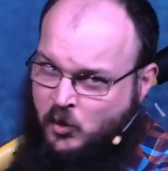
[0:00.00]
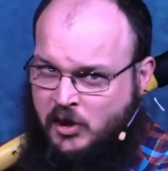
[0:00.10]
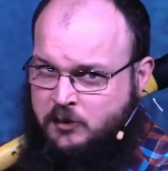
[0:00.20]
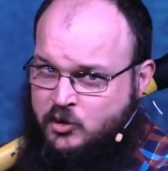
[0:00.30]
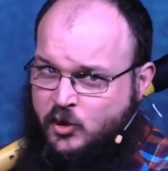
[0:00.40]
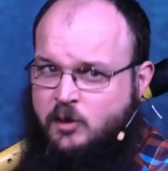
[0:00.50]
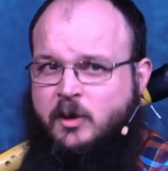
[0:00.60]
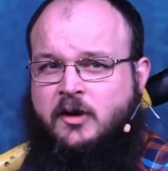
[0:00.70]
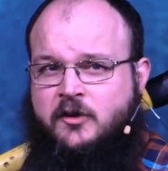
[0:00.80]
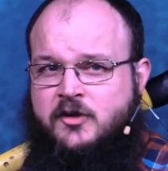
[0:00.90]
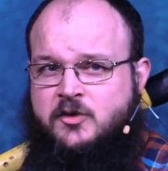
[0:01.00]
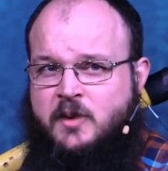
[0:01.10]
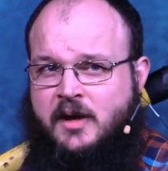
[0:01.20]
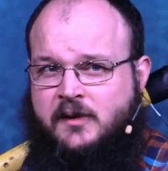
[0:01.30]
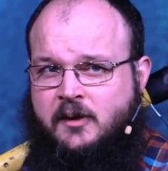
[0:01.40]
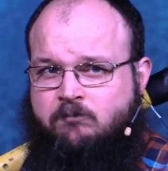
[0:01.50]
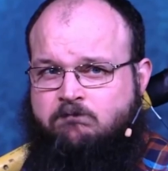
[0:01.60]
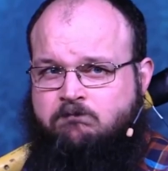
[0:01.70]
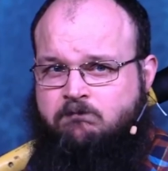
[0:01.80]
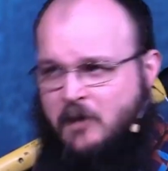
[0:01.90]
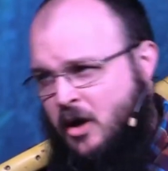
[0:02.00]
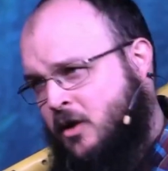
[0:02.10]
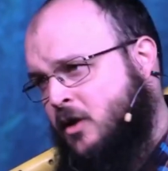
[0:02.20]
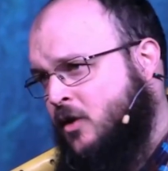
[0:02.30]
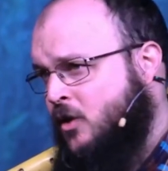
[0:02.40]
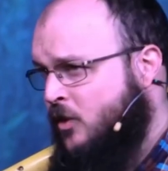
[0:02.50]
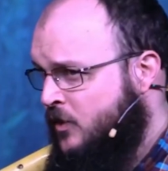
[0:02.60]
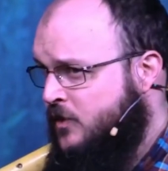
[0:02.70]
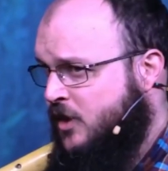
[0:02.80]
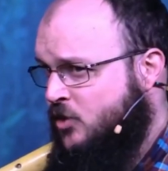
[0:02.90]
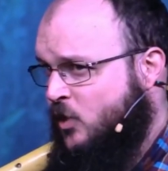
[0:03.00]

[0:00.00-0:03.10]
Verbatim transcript: Well, I'm doing it because it's manly. Then you